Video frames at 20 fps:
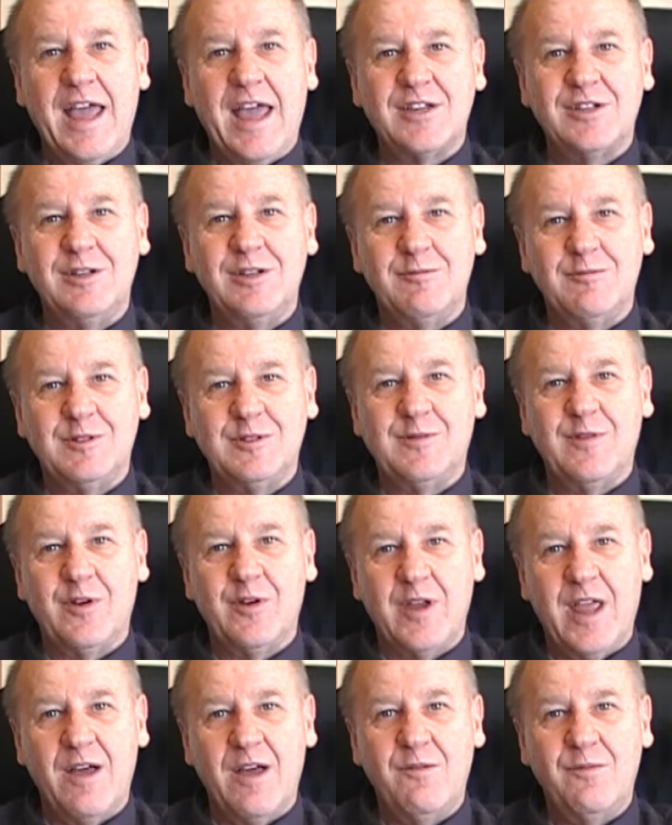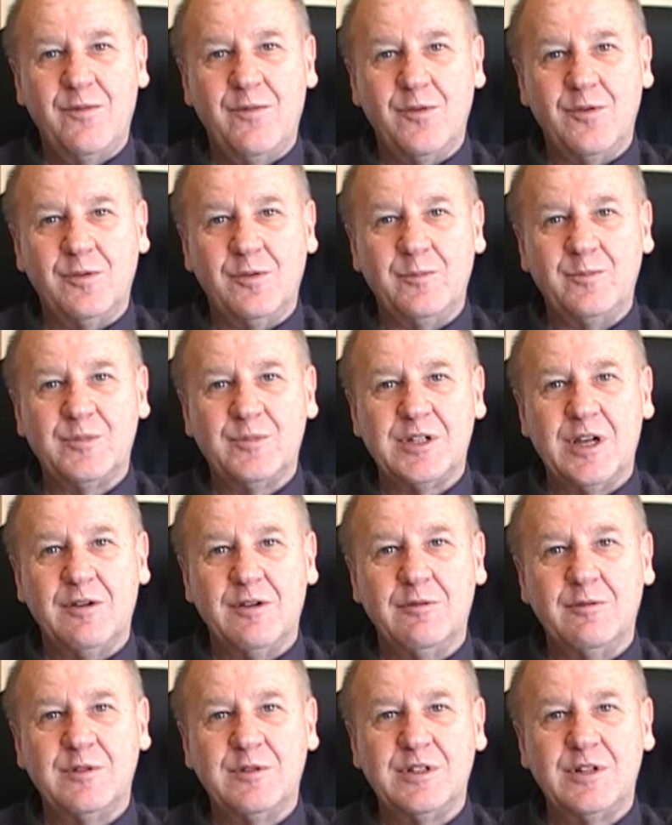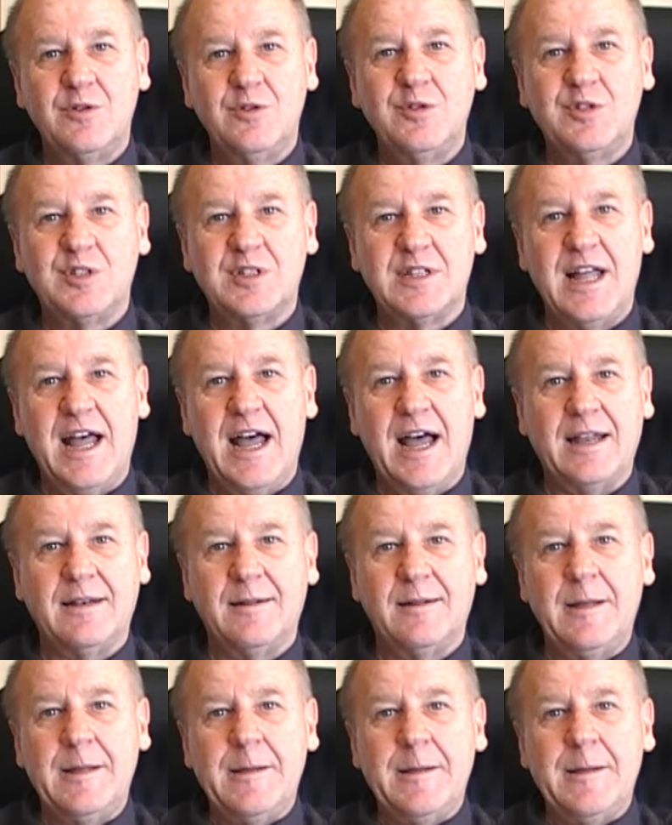actually was very helpful. So it was a good start.